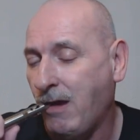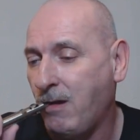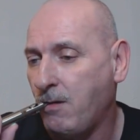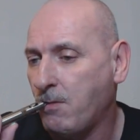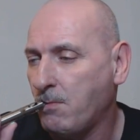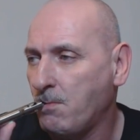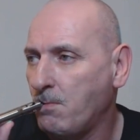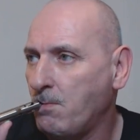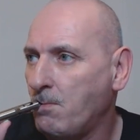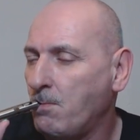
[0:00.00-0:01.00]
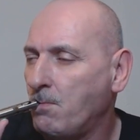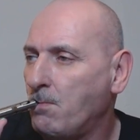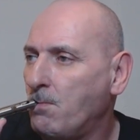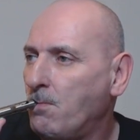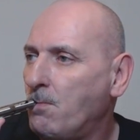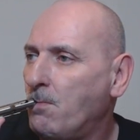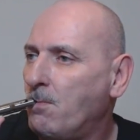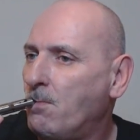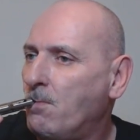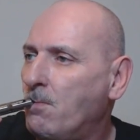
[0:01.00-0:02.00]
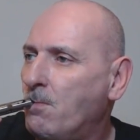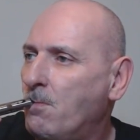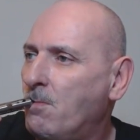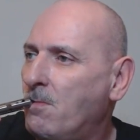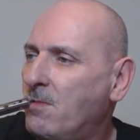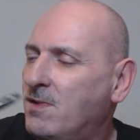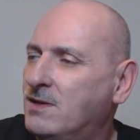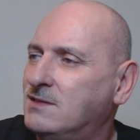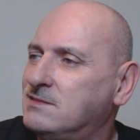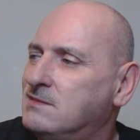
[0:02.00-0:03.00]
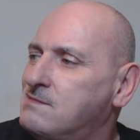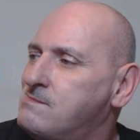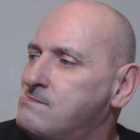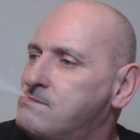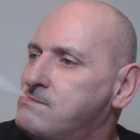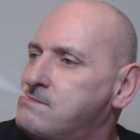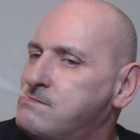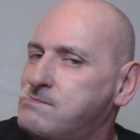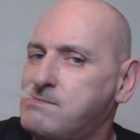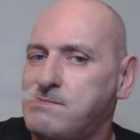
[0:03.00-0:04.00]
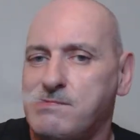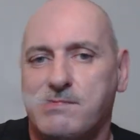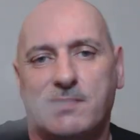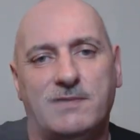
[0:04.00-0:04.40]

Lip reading: [no speech]